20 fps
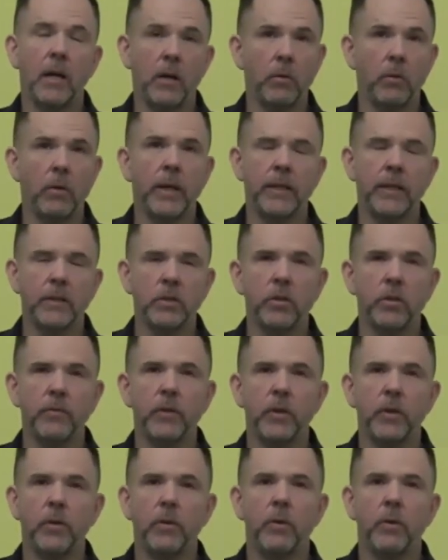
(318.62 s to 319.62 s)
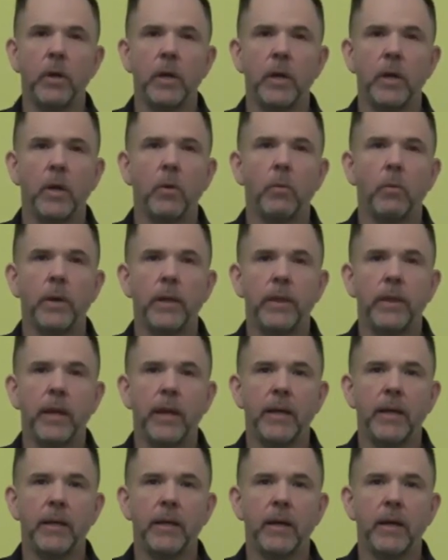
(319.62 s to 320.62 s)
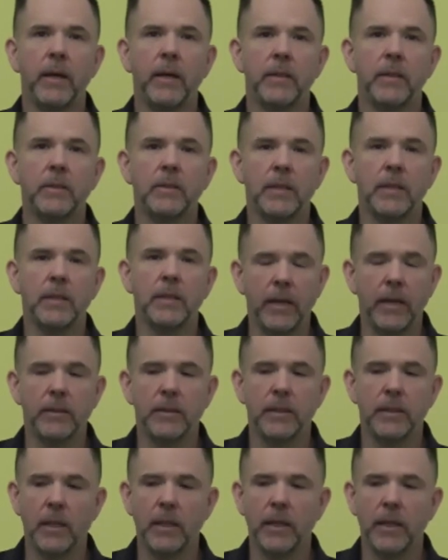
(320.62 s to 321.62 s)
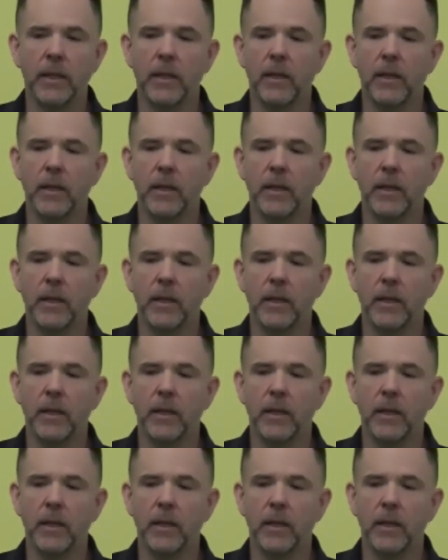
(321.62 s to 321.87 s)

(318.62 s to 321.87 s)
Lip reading: interview with a psychedelic